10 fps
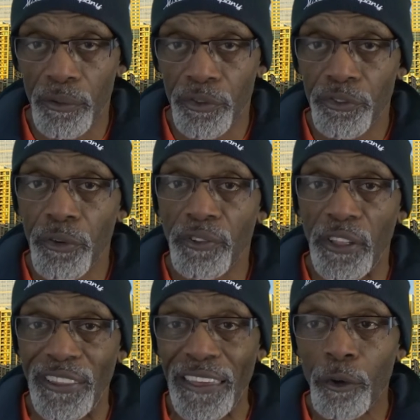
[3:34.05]

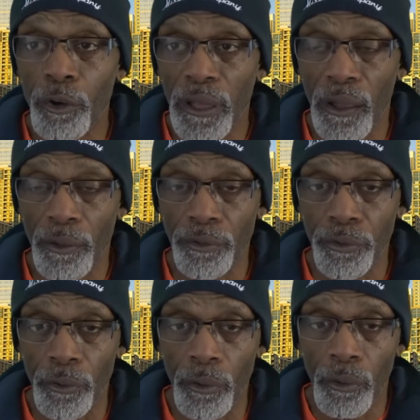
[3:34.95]
strictly legal
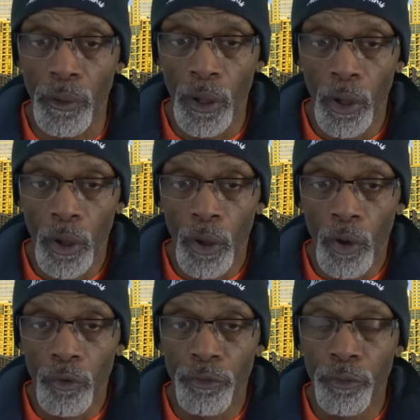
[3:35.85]
counsel
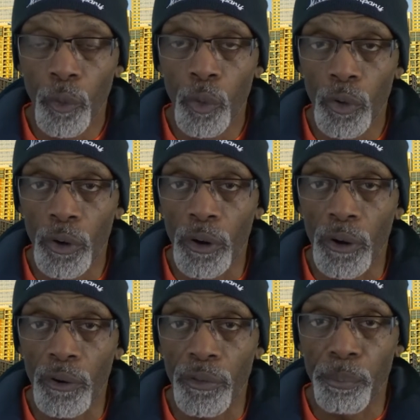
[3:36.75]

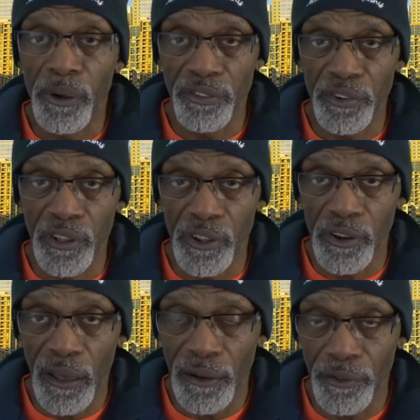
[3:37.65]
for the President of the
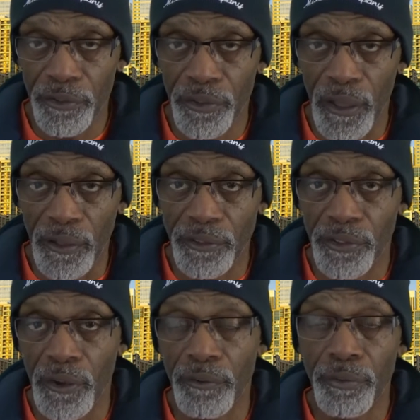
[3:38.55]
United States.
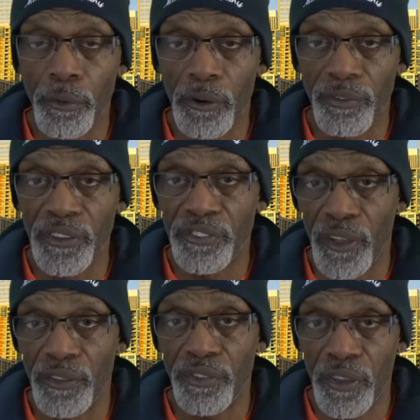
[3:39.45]
Therefore, if he
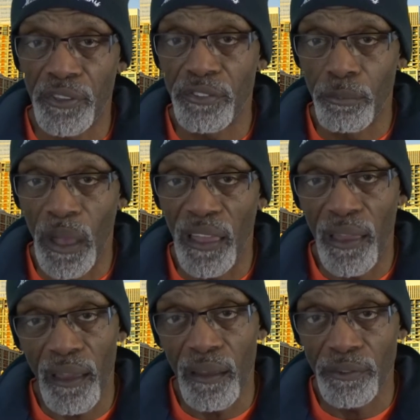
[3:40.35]
says, kiss my
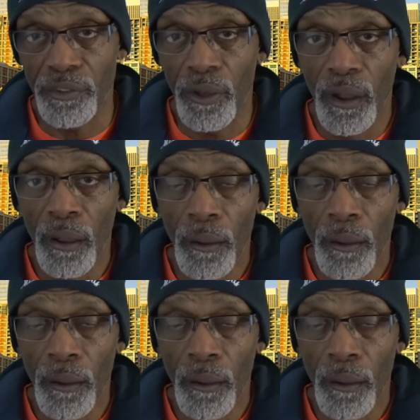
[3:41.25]
ass,